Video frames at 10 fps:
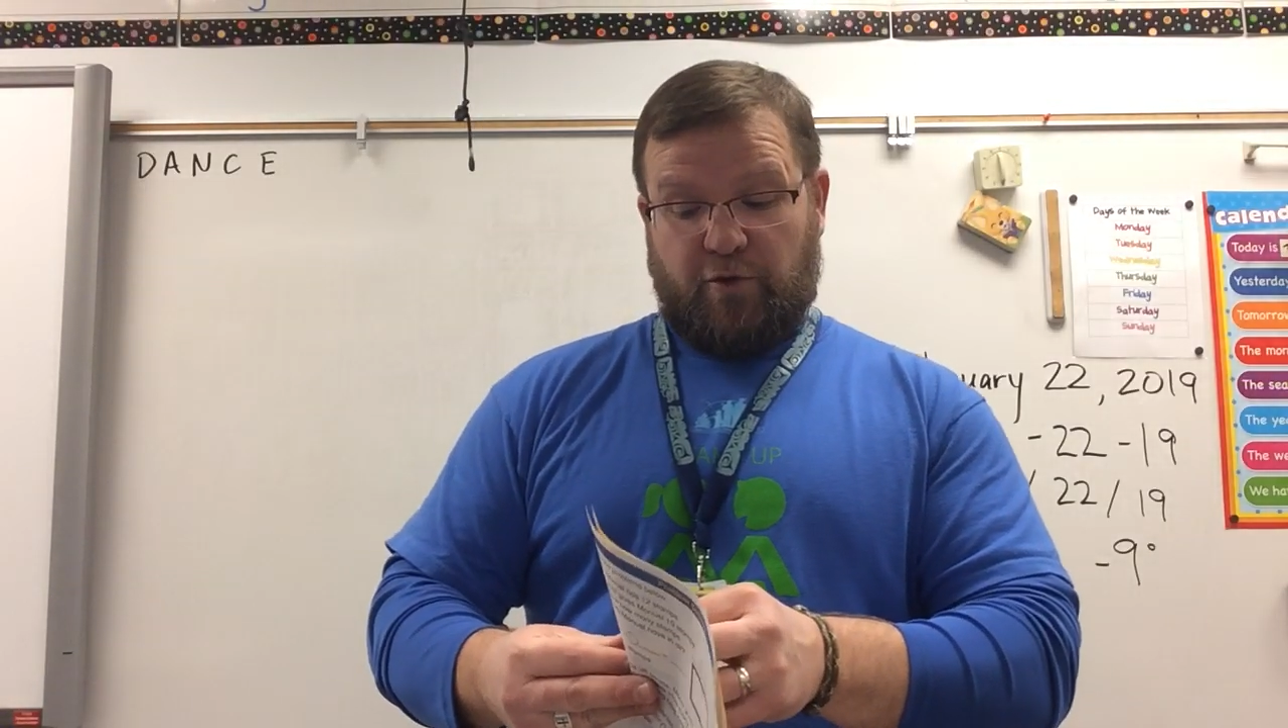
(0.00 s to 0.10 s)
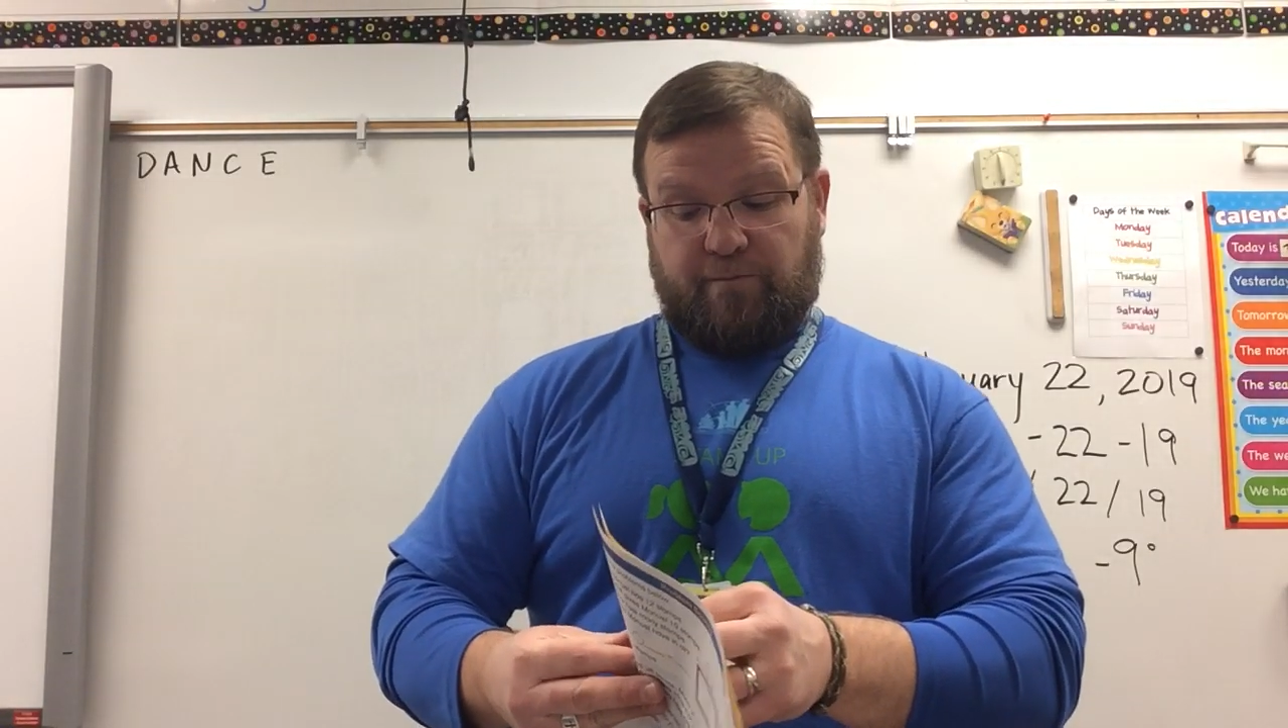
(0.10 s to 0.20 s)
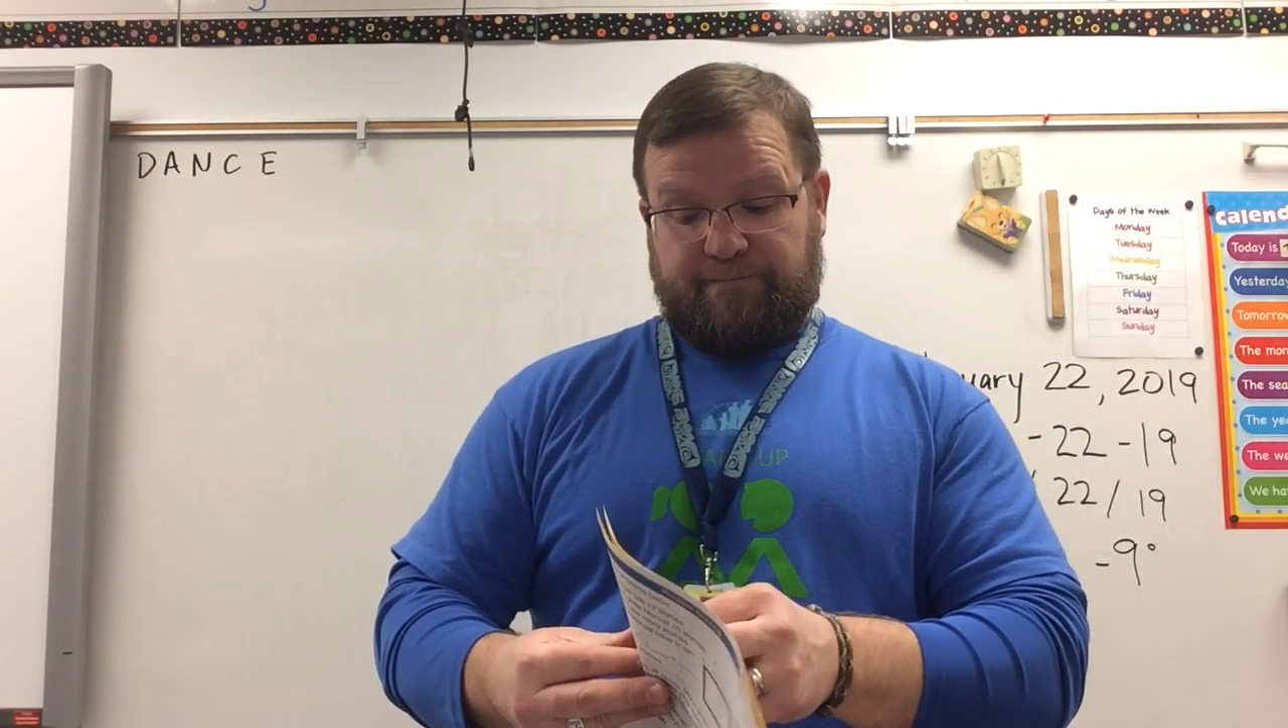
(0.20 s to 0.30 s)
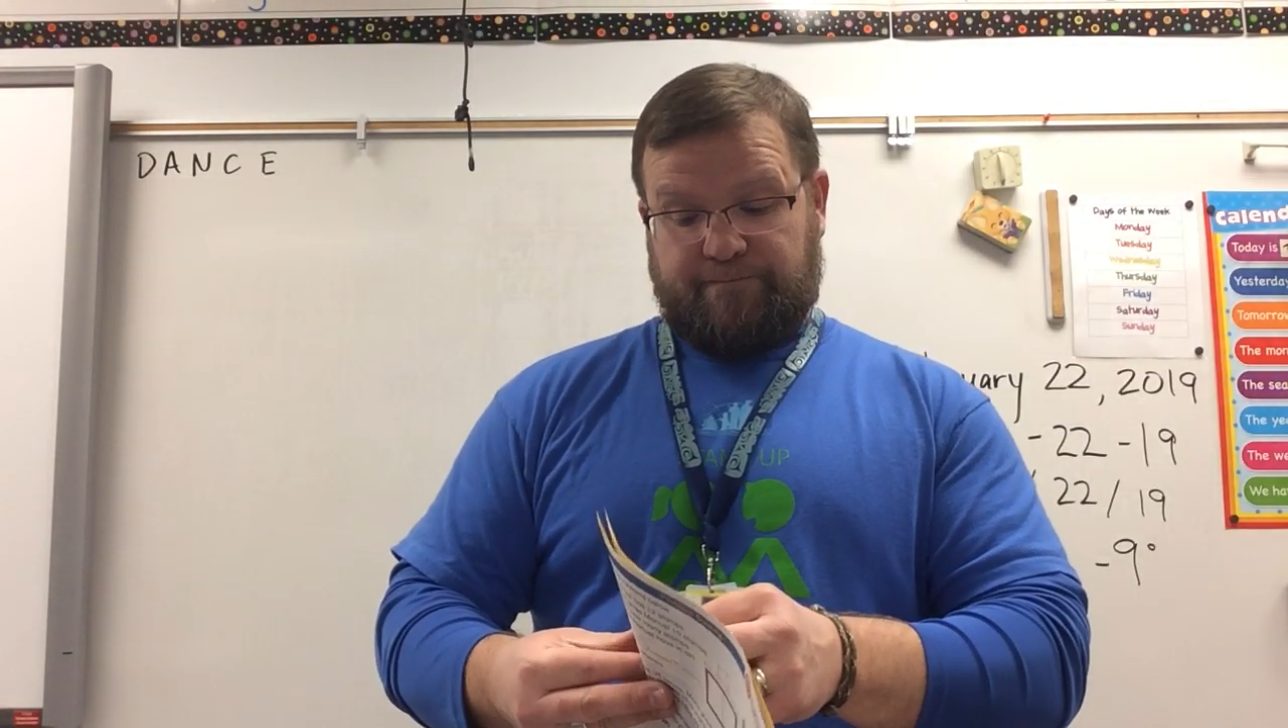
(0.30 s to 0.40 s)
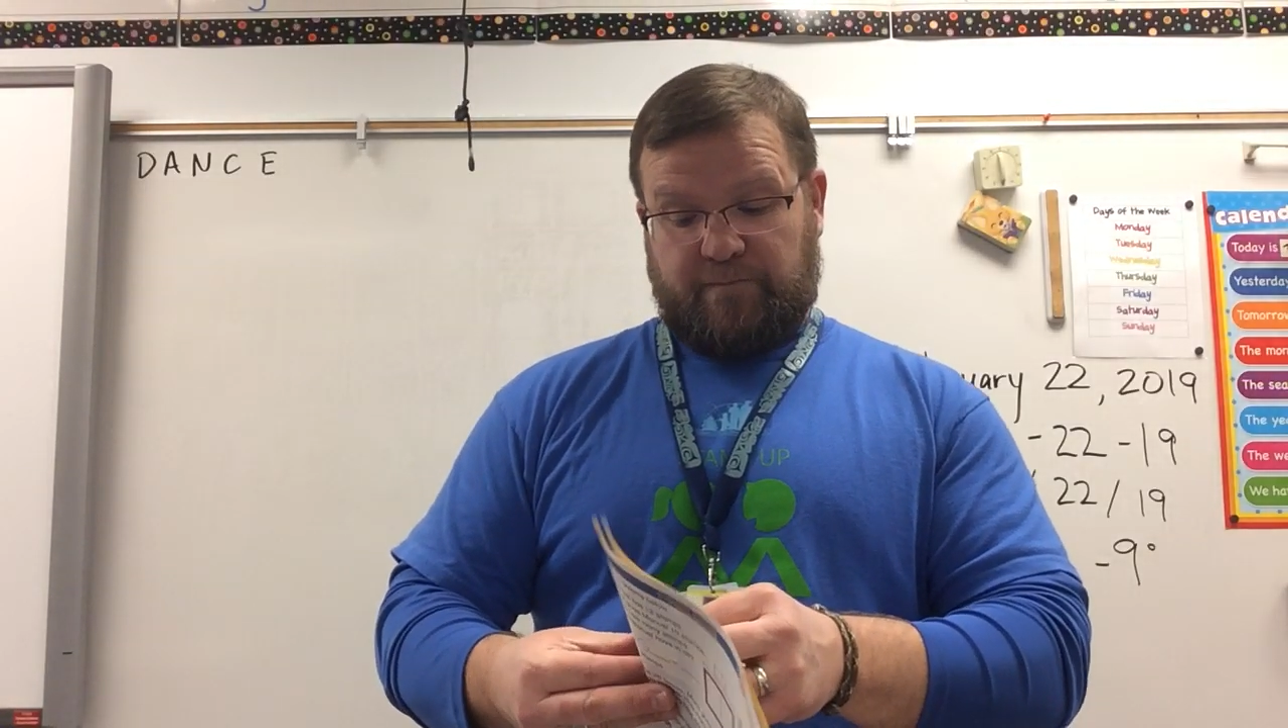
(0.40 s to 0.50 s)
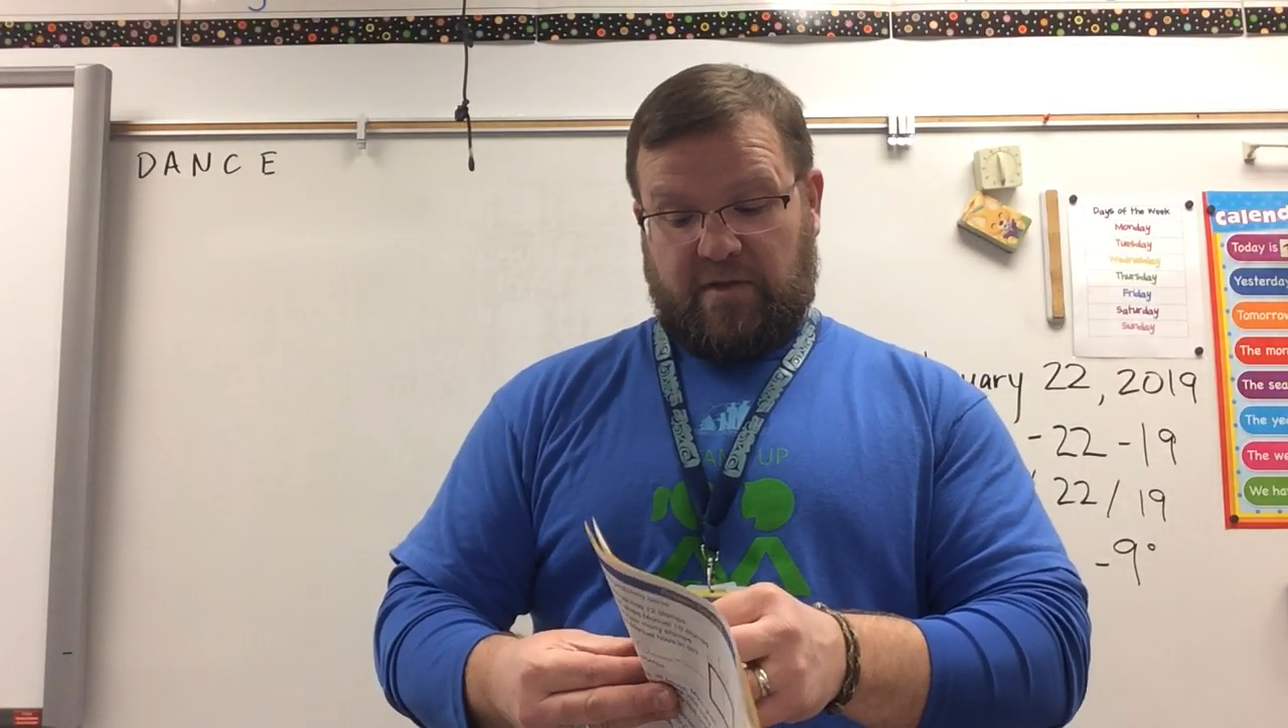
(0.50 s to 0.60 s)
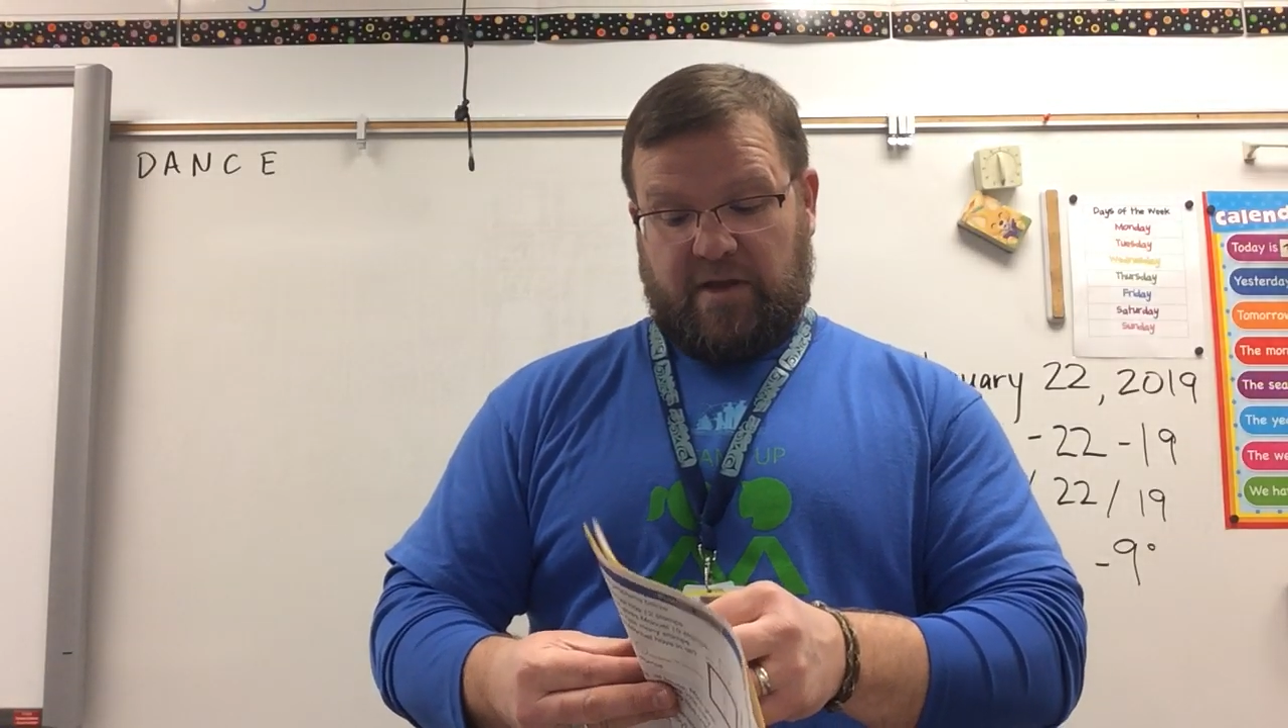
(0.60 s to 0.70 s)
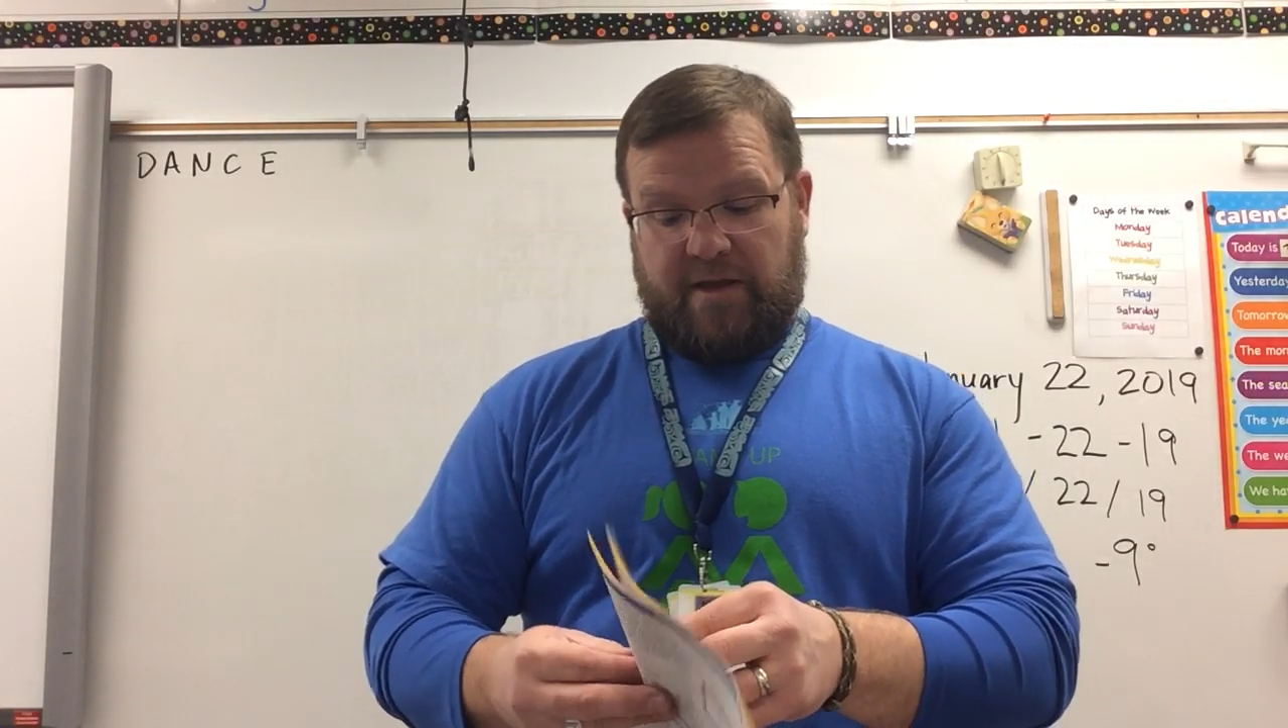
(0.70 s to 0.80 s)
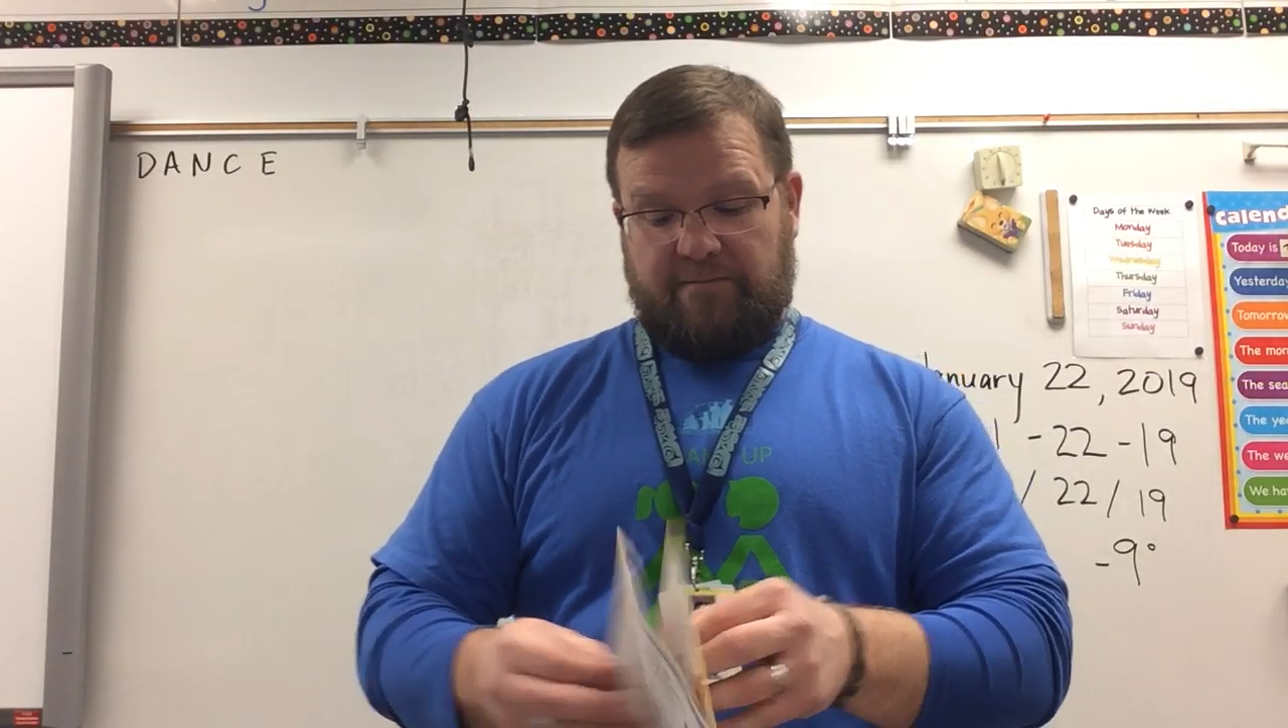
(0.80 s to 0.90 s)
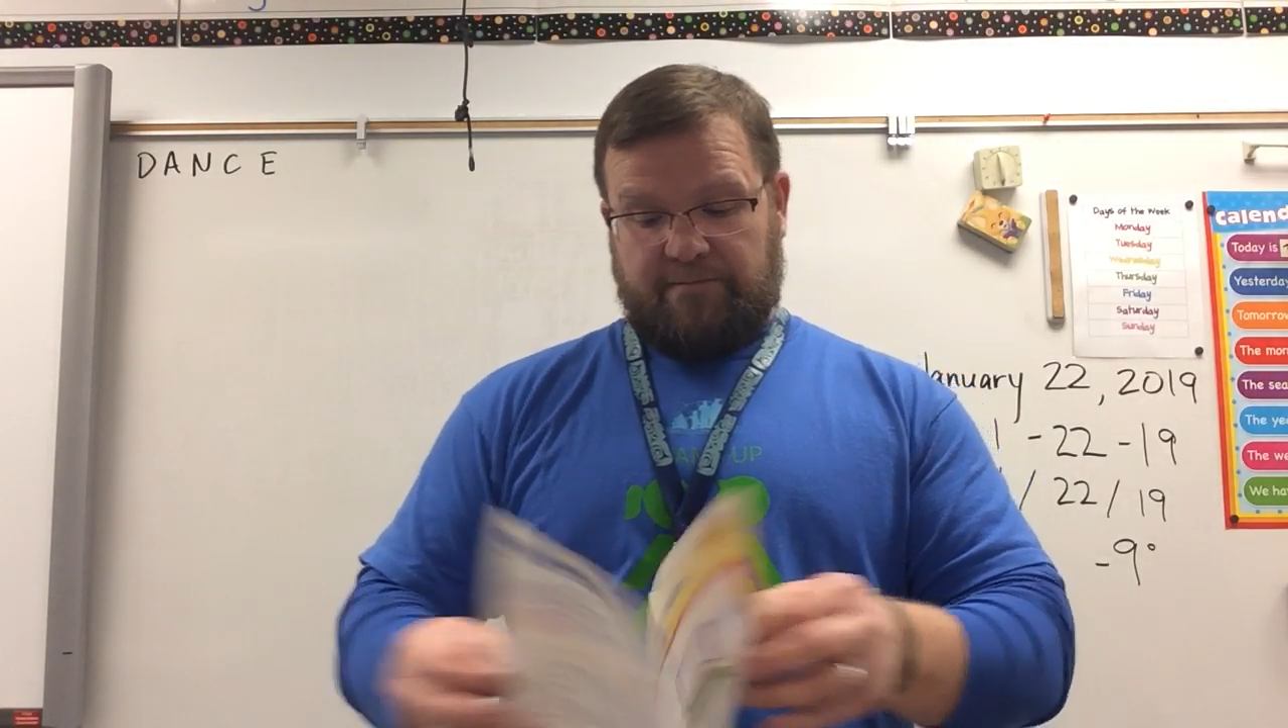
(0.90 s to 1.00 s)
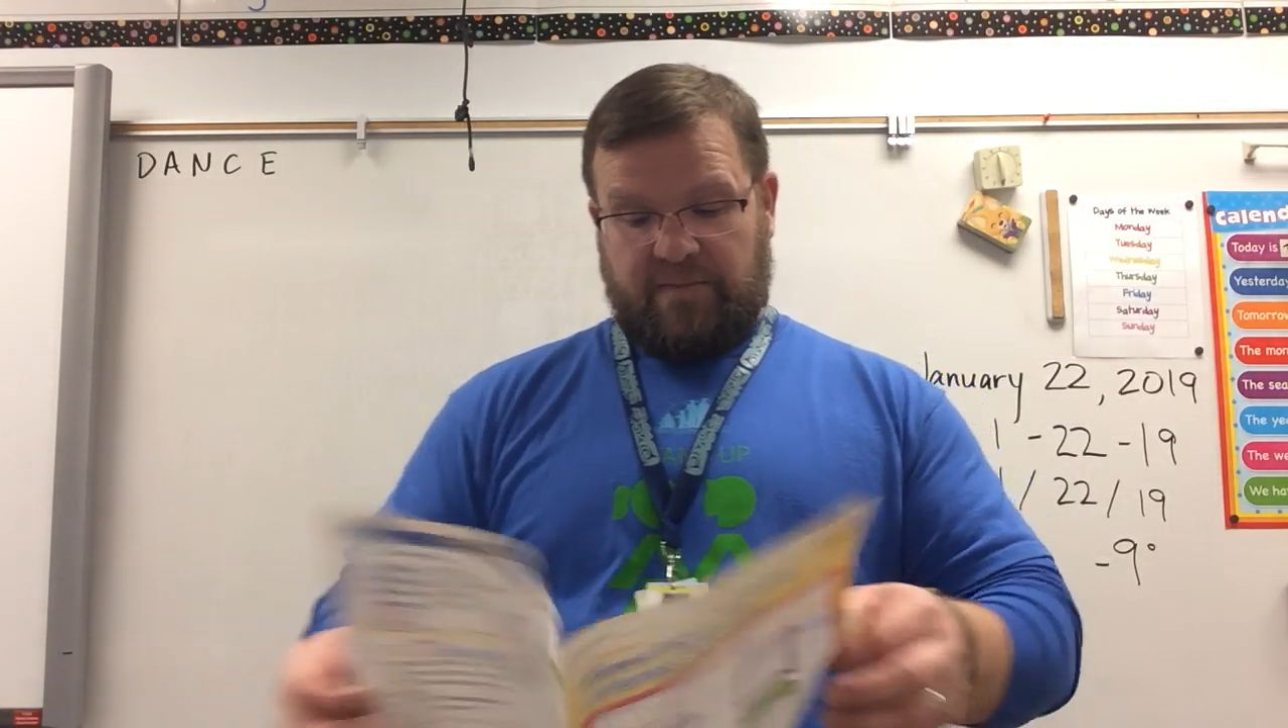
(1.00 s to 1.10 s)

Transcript: you. Okay?